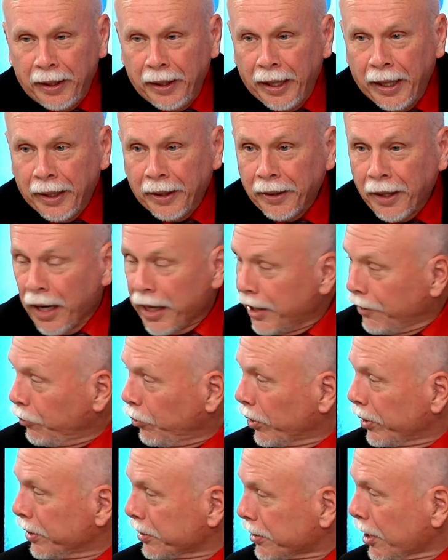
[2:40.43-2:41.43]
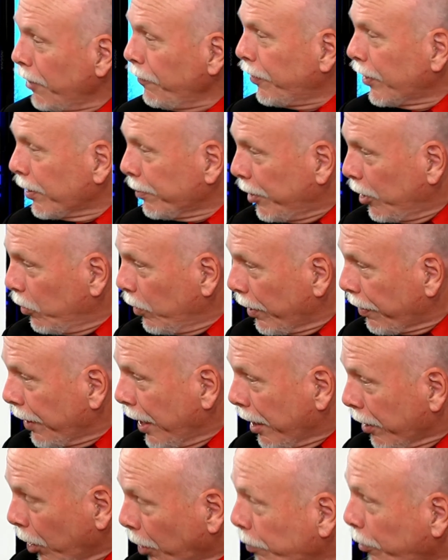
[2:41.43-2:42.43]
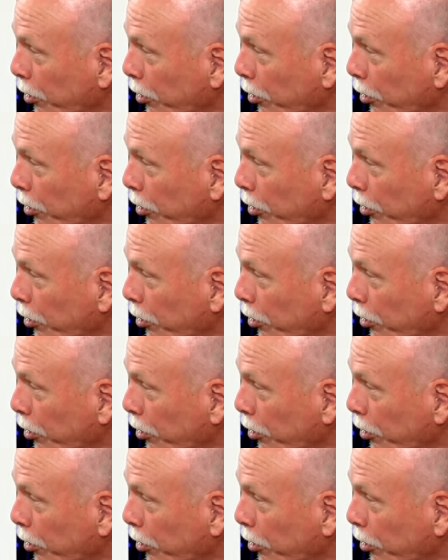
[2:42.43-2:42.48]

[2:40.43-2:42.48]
And not everyone is comfortable with that on